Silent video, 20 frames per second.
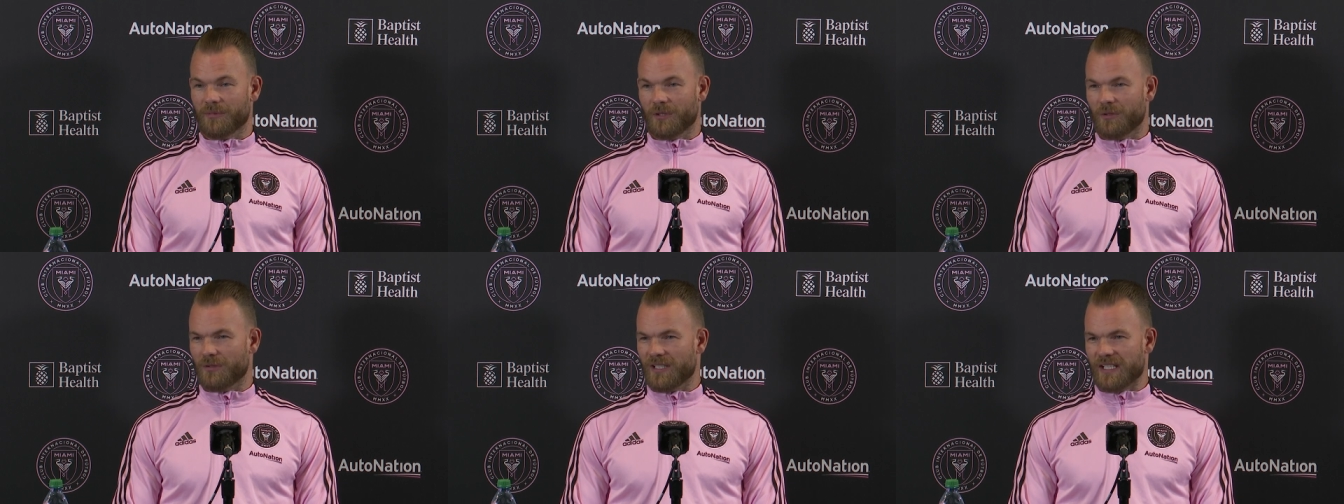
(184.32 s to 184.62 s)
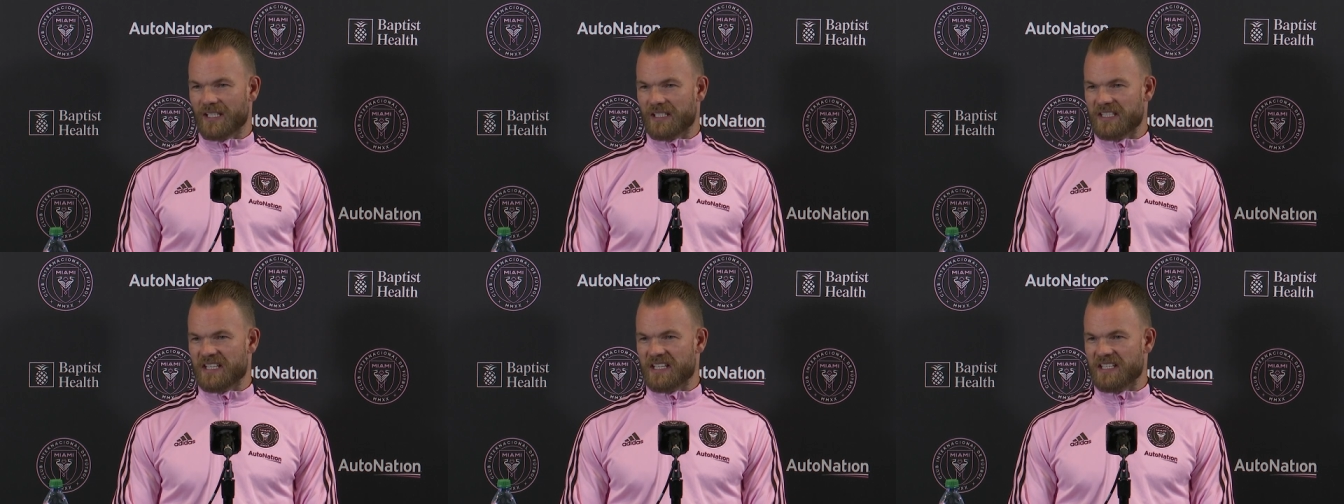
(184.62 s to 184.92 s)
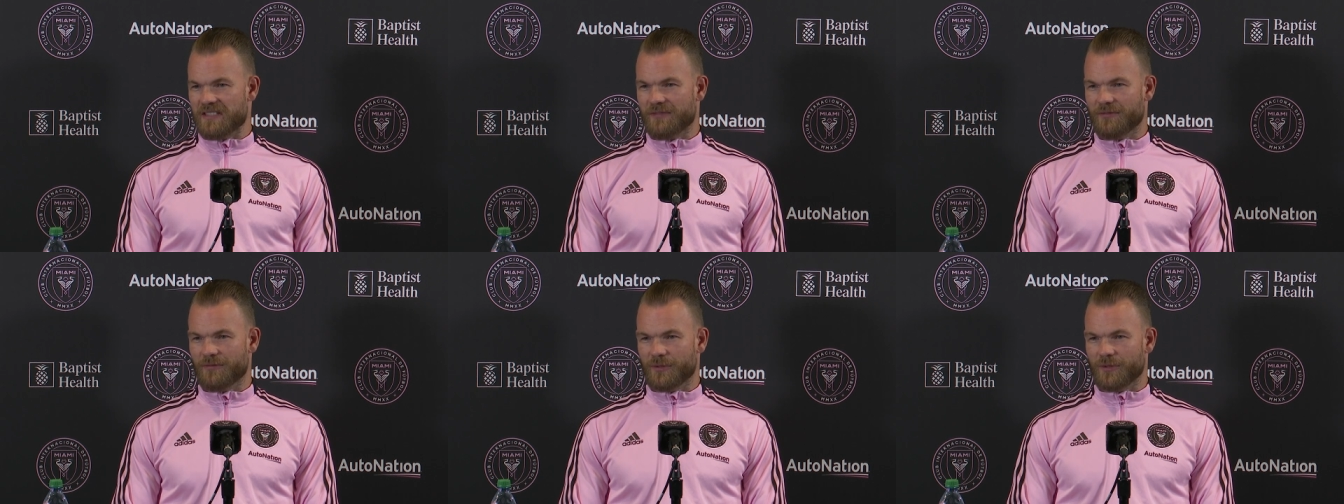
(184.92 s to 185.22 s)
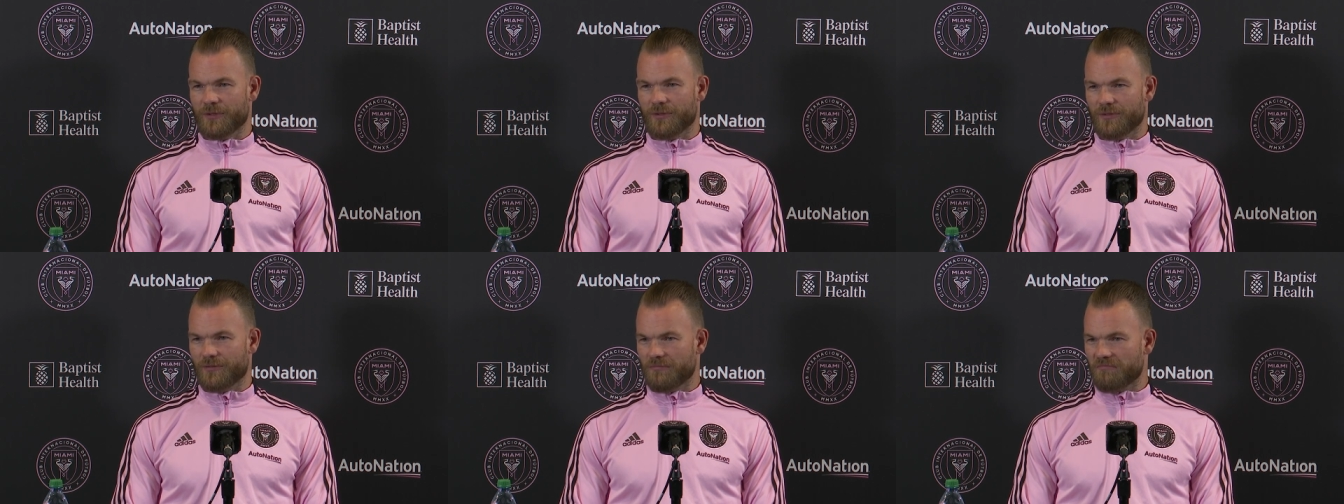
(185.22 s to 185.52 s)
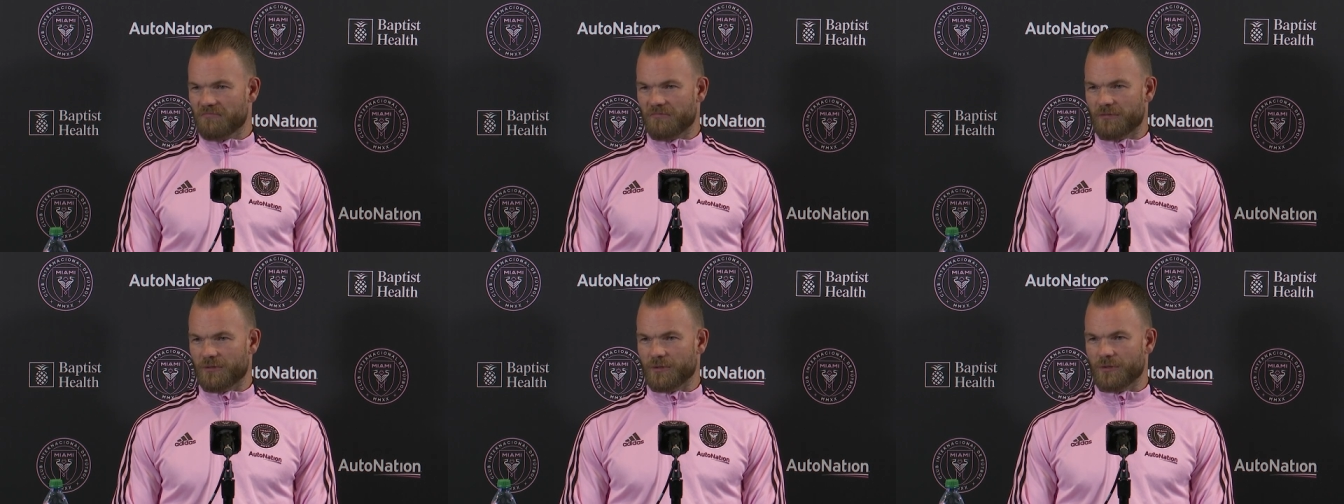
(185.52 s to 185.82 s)
only exists for
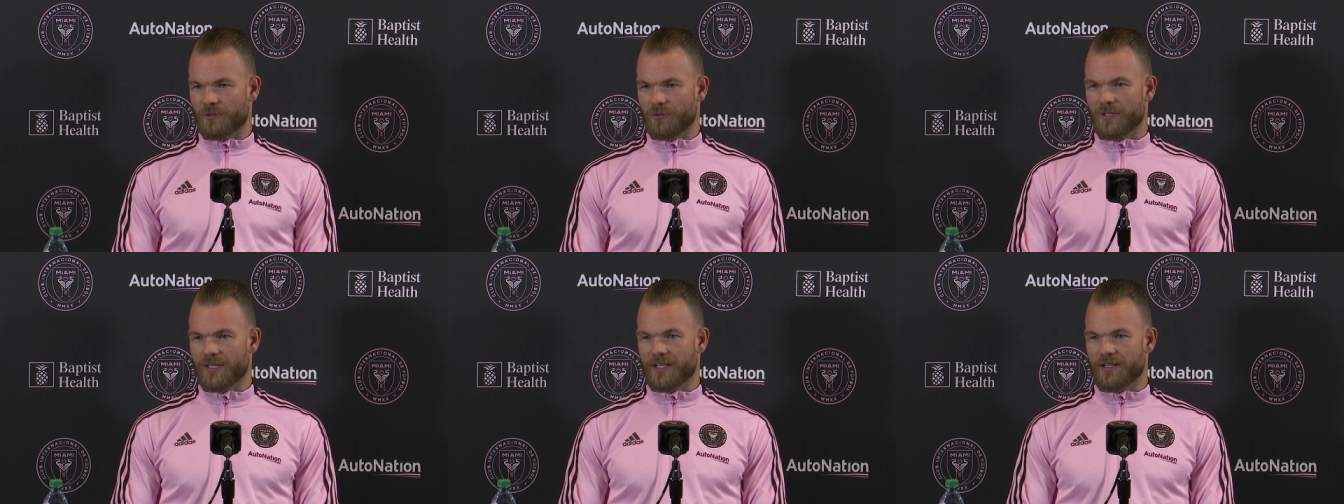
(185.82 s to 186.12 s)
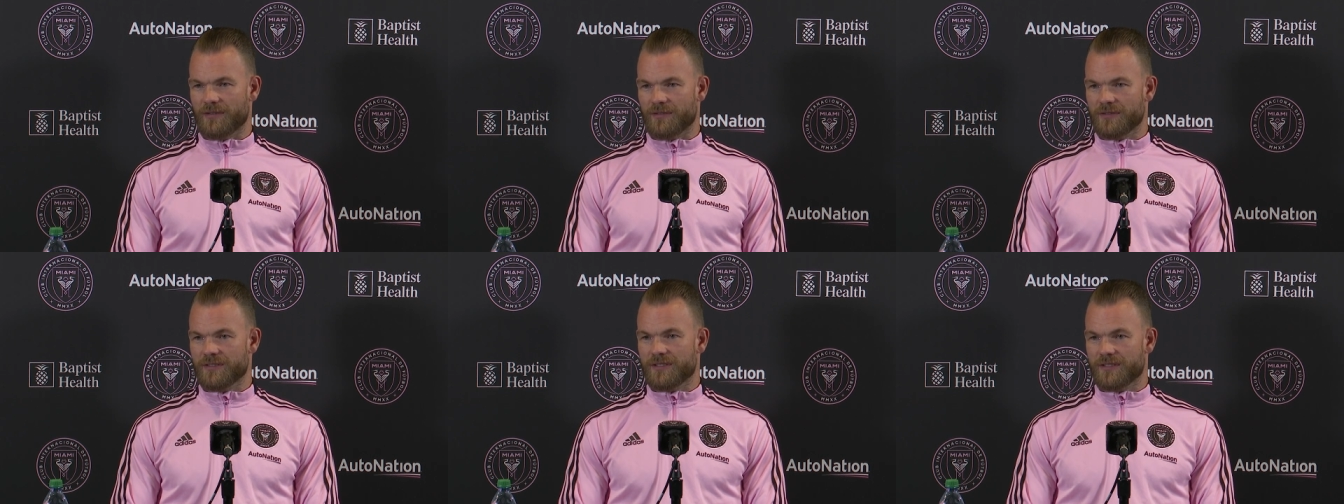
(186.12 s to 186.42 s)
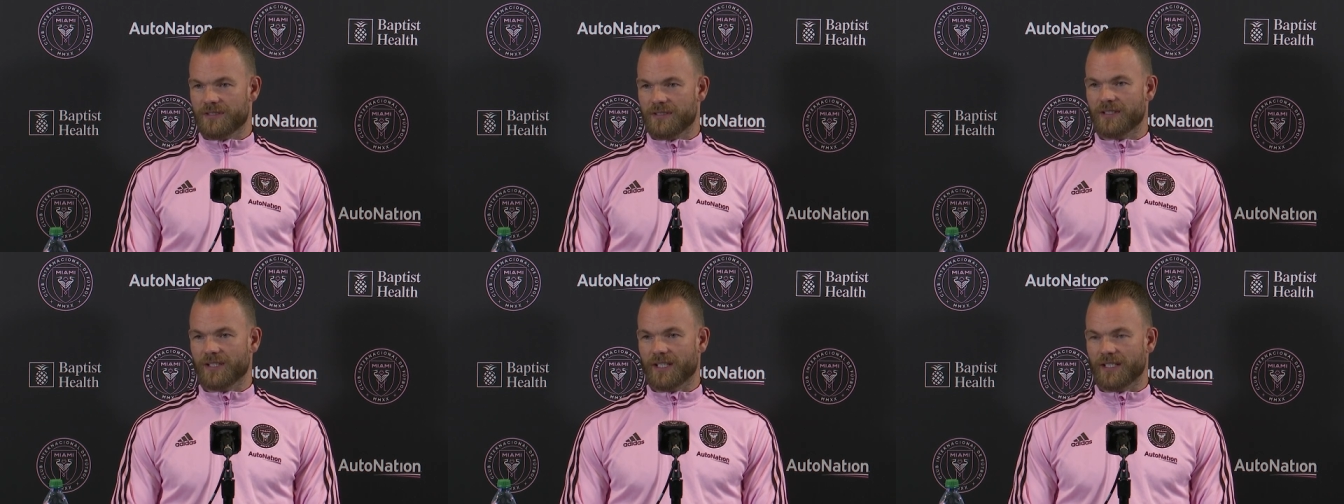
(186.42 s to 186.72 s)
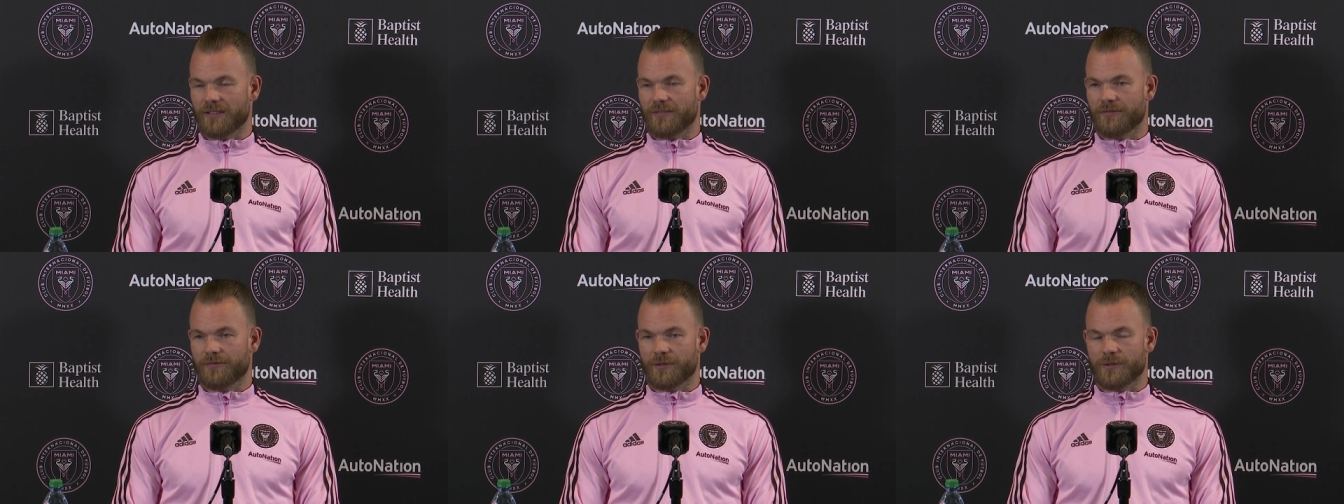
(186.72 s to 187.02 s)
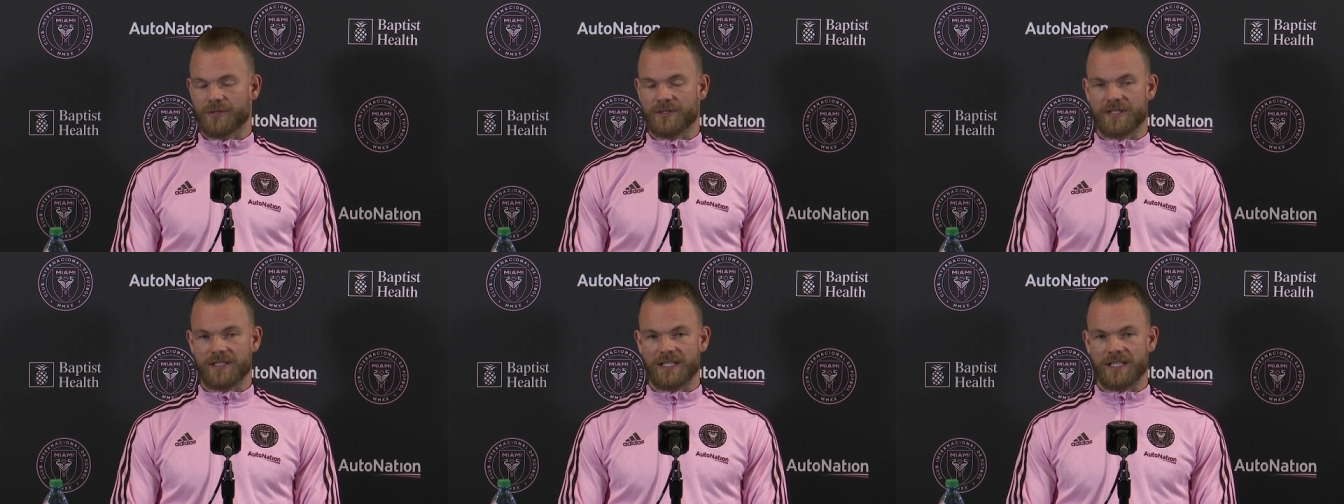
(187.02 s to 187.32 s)
2 years, like the
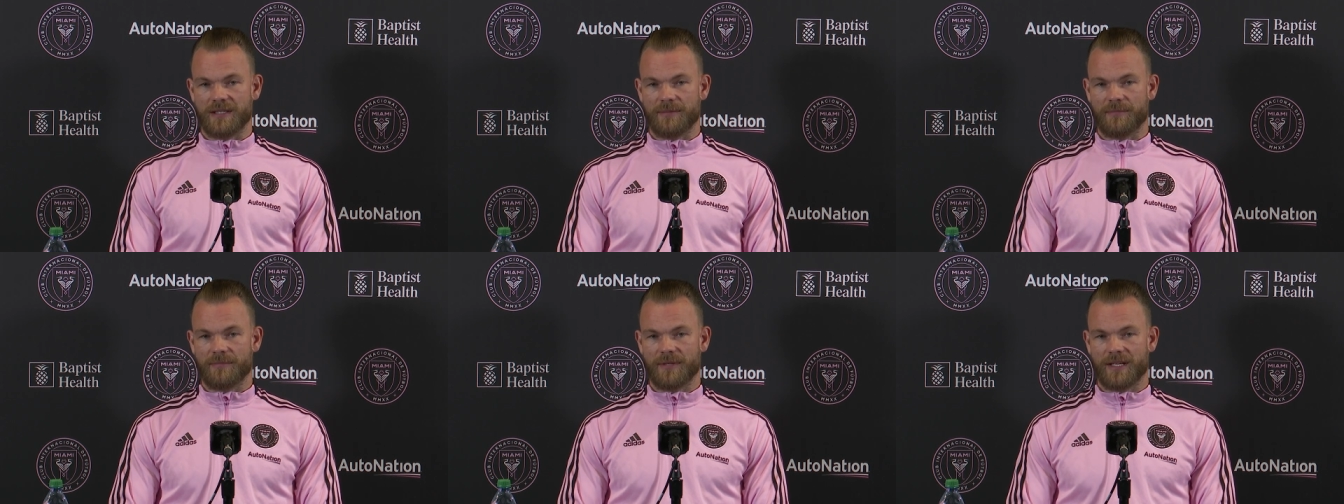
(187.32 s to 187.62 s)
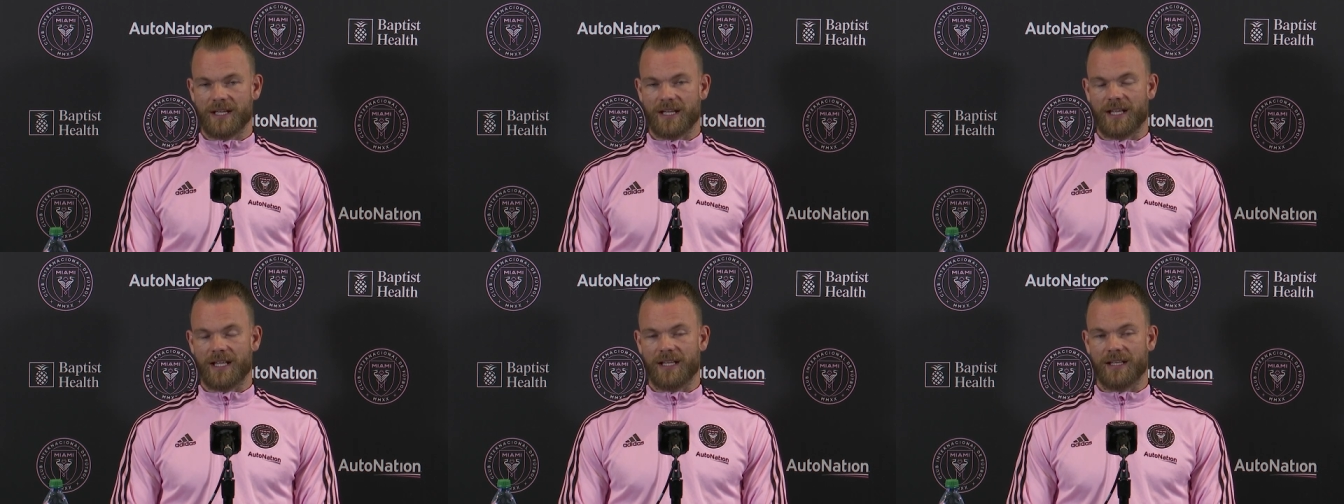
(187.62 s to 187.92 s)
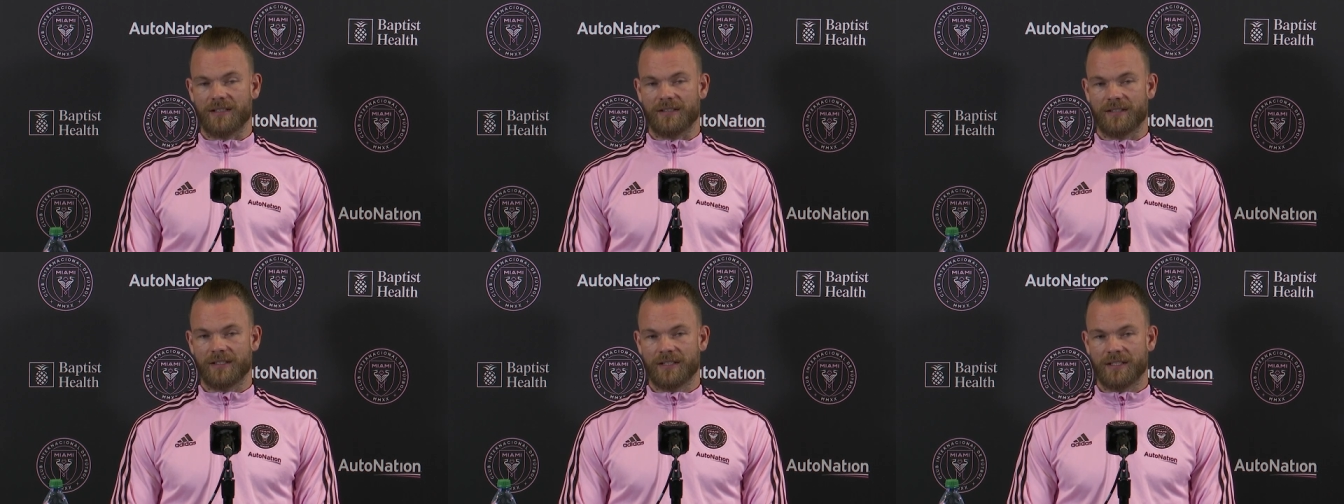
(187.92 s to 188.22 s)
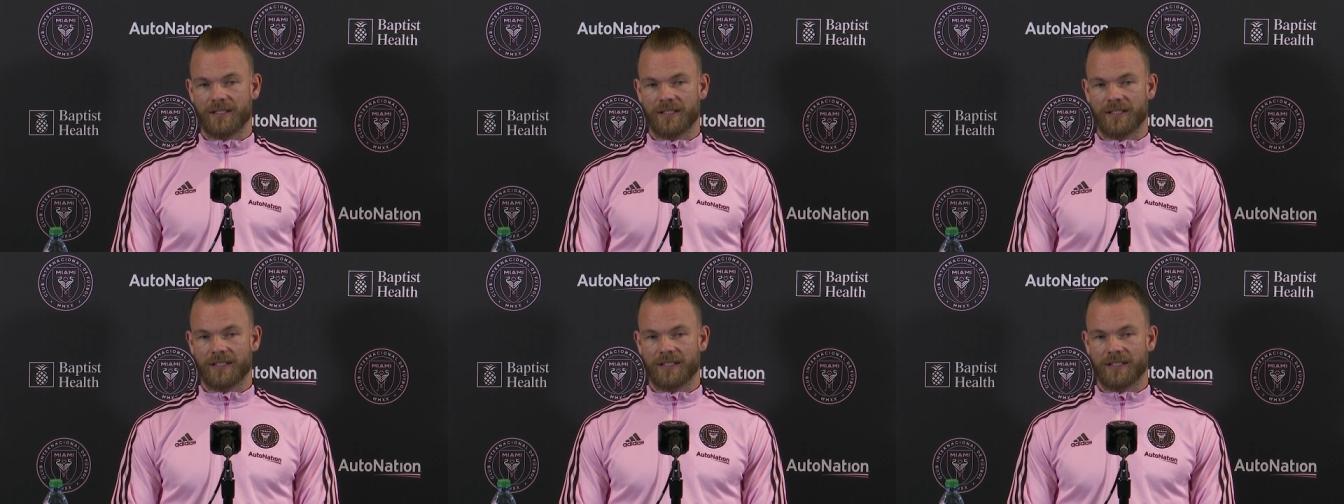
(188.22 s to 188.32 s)
first team, and